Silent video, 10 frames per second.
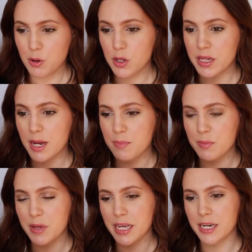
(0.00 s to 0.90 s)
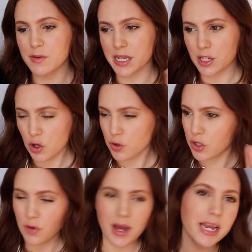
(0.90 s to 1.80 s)
pull it up in pink, and I was like, no,
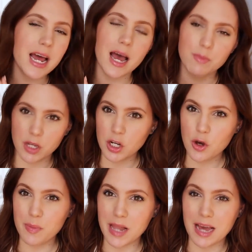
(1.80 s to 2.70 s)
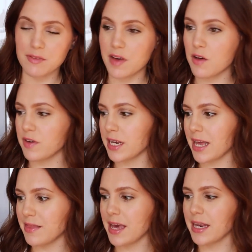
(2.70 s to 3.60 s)
you know what? I'm gonna go black velvet.
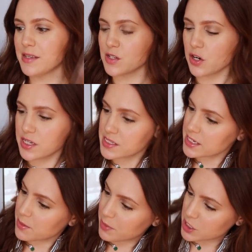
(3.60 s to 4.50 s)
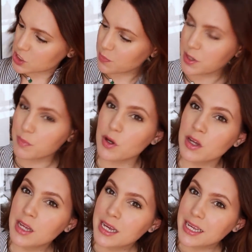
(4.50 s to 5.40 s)
And then I started seeing a bunch of
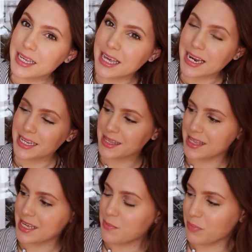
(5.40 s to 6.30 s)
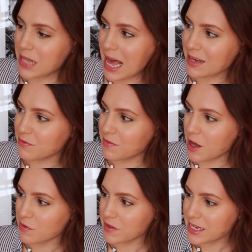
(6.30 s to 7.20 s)
people getting the black
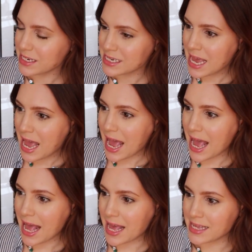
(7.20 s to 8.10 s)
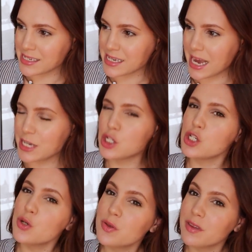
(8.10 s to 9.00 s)
velvet. And I
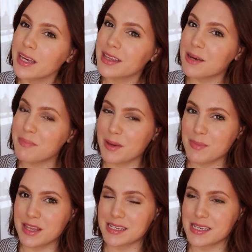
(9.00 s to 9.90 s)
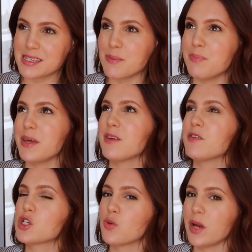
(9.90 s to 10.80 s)
do think that maybe this is a bit
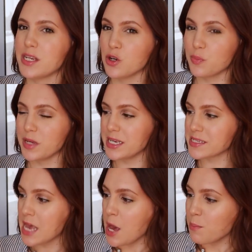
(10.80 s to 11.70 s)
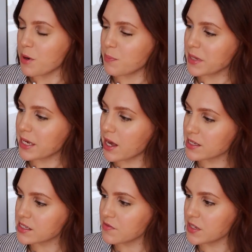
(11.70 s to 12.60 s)
of a trendier piece, but
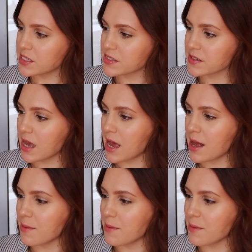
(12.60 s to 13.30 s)
because of its